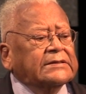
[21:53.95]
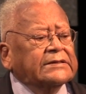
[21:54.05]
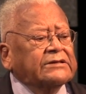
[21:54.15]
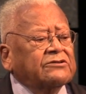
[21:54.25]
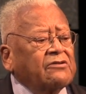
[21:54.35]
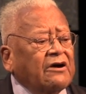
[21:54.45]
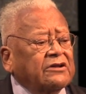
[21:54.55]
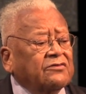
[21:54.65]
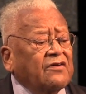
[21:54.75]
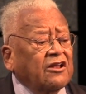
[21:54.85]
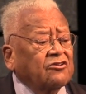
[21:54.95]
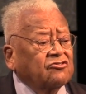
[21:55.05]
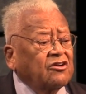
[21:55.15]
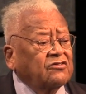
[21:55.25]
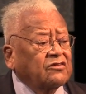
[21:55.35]
And in trying to follow
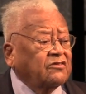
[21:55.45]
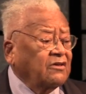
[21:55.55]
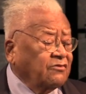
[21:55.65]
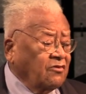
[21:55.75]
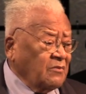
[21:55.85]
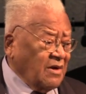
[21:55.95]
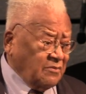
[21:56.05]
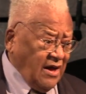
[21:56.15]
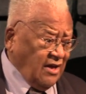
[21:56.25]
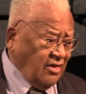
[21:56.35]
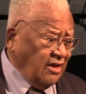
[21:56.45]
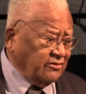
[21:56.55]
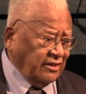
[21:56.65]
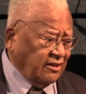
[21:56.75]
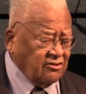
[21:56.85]
Jesus, therefore, my path
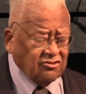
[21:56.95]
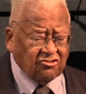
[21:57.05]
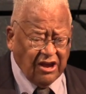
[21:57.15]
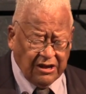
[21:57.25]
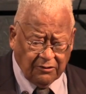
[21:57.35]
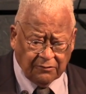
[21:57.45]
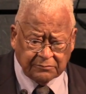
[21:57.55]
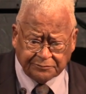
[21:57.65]
has led to jail.